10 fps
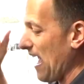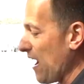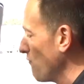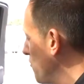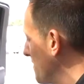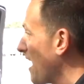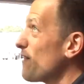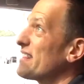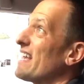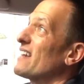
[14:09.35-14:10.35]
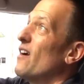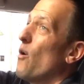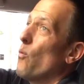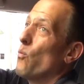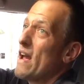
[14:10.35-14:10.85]
headroom and everything,
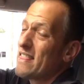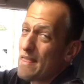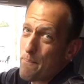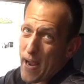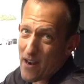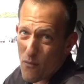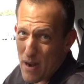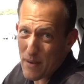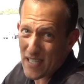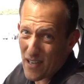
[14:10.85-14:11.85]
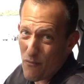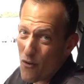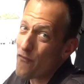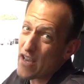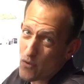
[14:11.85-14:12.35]
with the panoramic
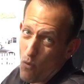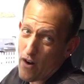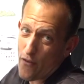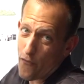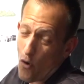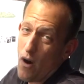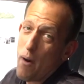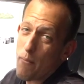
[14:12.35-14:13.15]
sunroof is wonderful,